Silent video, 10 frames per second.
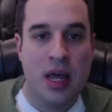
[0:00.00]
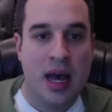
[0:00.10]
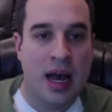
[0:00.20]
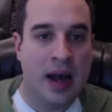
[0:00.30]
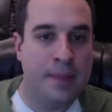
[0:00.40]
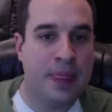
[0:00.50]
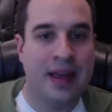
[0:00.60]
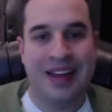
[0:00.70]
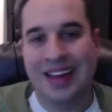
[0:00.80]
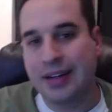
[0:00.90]

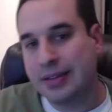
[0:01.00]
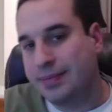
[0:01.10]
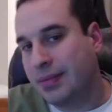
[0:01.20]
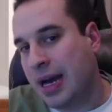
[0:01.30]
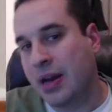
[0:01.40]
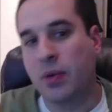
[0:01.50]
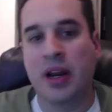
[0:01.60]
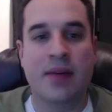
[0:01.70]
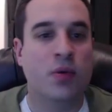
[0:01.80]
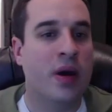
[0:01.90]
I don't want to
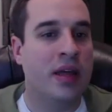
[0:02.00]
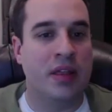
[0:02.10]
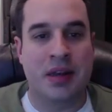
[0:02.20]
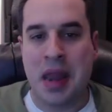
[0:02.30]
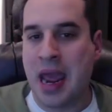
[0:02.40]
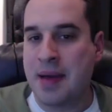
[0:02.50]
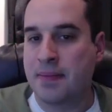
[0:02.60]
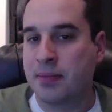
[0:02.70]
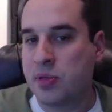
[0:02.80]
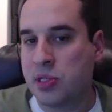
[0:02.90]
give away the
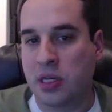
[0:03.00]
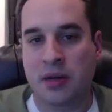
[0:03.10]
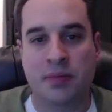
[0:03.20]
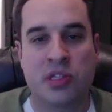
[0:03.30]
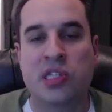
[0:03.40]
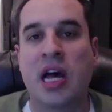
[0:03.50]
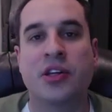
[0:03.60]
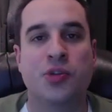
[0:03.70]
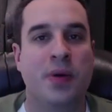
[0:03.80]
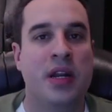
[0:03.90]
names and
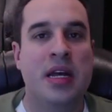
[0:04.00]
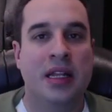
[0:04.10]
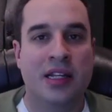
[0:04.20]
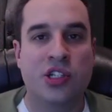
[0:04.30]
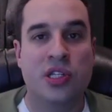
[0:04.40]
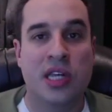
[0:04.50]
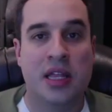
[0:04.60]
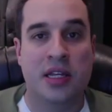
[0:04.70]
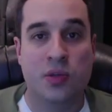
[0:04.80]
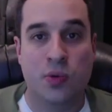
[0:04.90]
such, but let's just say
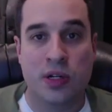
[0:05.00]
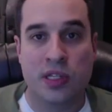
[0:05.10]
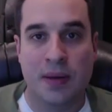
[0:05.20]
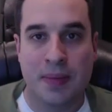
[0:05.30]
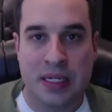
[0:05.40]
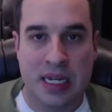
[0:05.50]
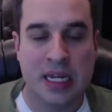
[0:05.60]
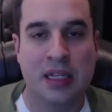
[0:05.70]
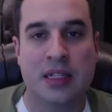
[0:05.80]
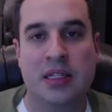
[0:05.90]
this was
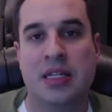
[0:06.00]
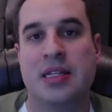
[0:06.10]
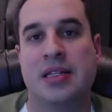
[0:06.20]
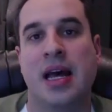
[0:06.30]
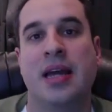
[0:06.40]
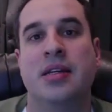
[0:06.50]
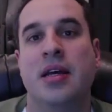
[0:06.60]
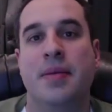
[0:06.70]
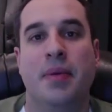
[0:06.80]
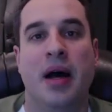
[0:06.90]
meticulously designed
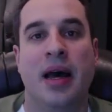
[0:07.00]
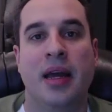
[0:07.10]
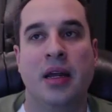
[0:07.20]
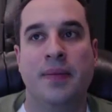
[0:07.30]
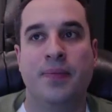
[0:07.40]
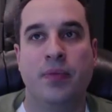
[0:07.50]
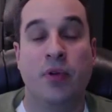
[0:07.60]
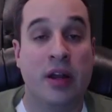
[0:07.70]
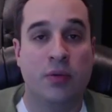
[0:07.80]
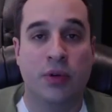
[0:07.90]
by, well,
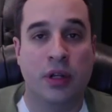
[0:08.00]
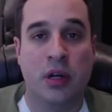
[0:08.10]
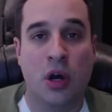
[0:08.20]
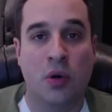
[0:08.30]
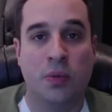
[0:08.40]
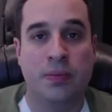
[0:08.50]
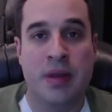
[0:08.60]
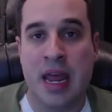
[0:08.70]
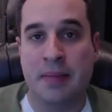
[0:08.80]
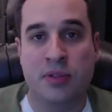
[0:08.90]
I don't really know
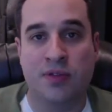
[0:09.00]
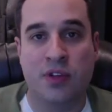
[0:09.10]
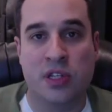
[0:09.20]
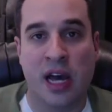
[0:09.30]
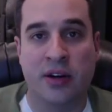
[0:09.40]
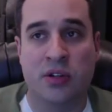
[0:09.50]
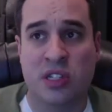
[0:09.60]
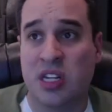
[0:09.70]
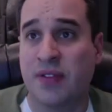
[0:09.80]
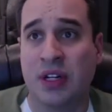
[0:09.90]
names of designers.
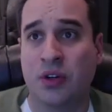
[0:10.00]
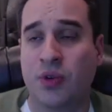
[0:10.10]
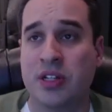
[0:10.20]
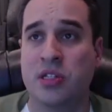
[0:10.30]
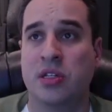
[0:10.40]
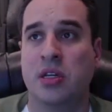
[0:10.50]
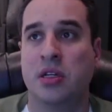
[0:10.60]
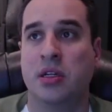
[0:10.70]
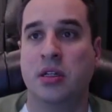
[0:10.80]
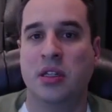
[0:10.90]
Stephen and Chris.
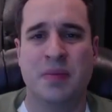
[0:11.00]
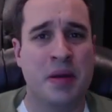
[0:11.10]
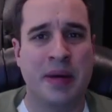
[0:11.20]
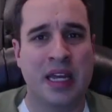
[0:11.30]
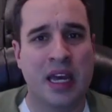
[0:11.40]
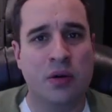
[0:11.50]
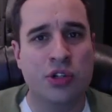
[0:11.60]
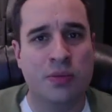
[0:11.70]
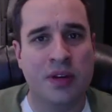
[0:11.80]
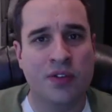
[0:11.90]
They made my couch
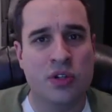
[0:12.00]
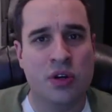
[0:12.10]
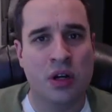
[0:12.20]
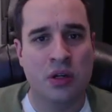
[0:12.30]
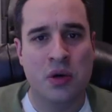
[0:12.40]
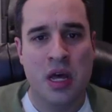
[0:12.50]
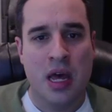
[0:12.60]
in my first condo.